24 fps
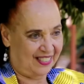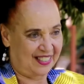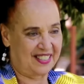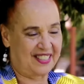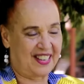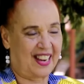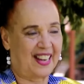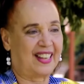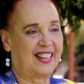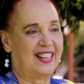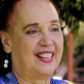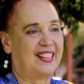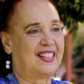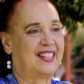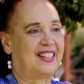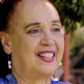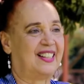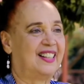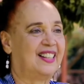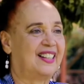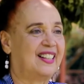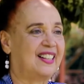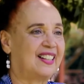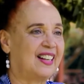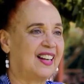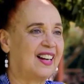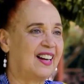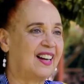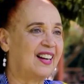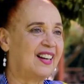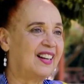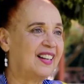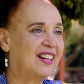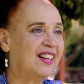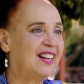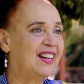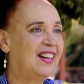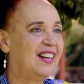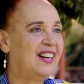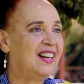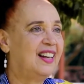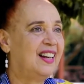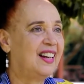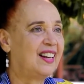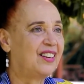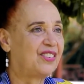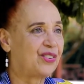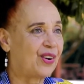jacket, and
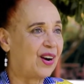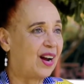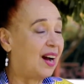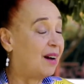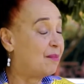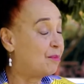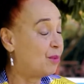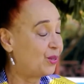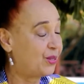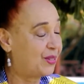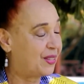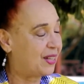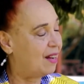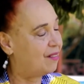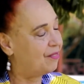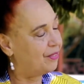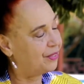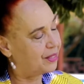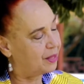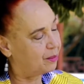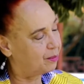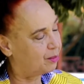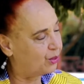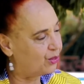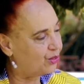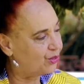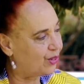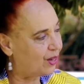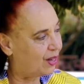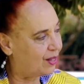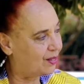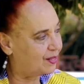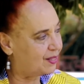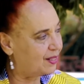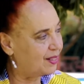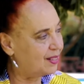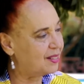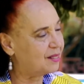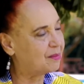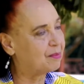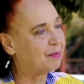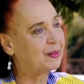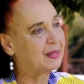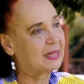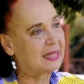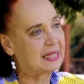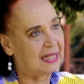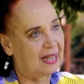I'm most comfortable in trousers,
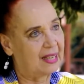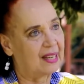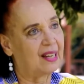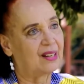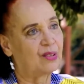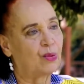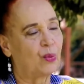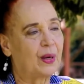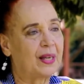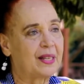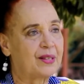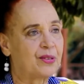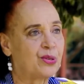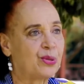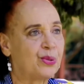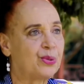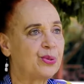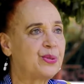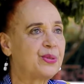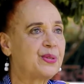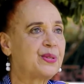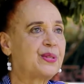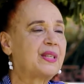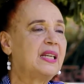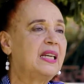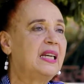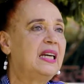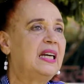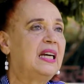but I can wear suits.